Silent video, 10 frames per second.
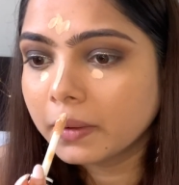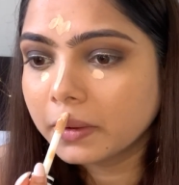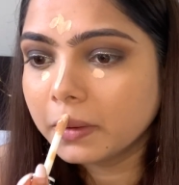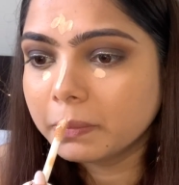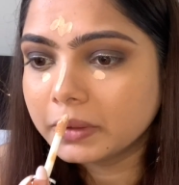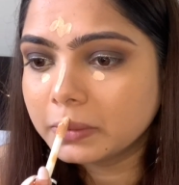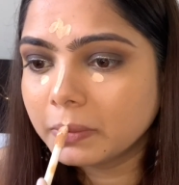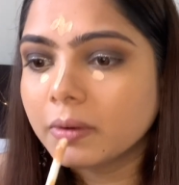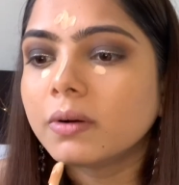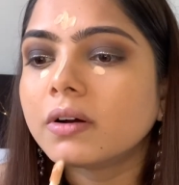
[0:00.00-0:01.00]
cupid's
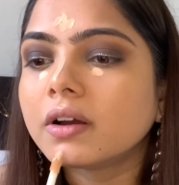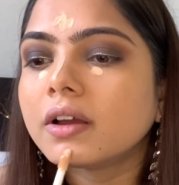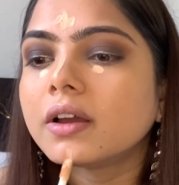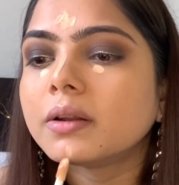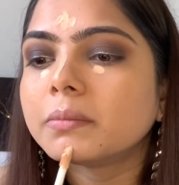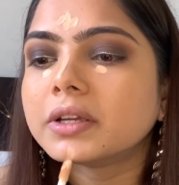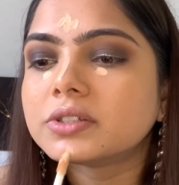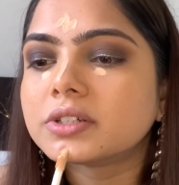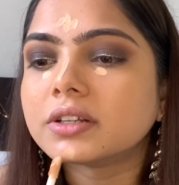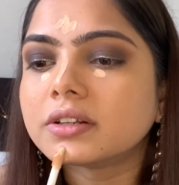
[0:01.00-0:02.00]
bow, and my chin.